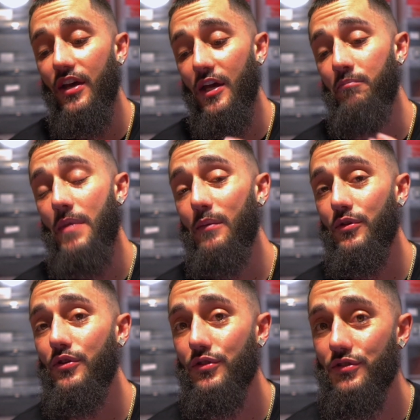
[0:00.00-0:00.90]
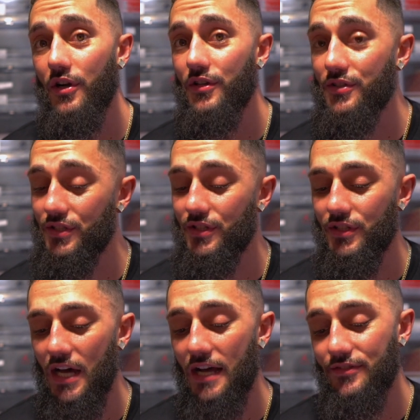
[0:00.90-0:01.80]
and maybe you'll start to see the
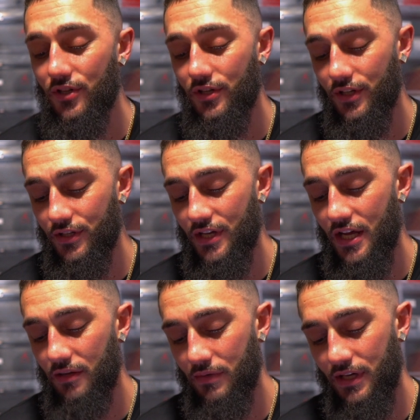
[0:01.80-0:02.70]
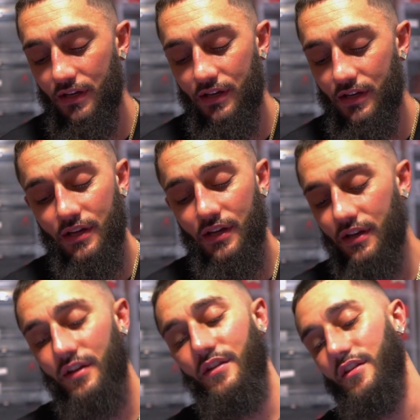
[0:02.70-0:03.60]
dots starting to connect, man.
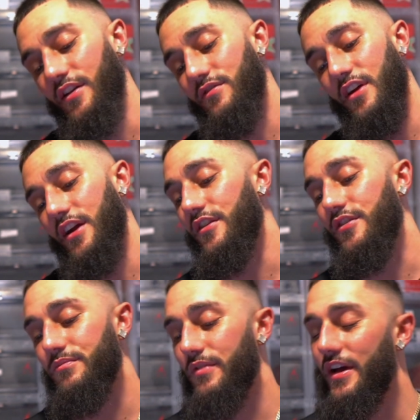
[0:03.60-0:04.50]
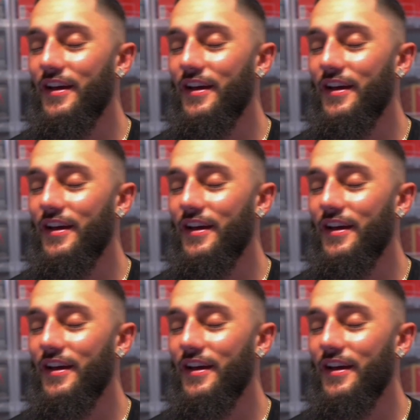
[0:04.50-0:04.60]
This right here just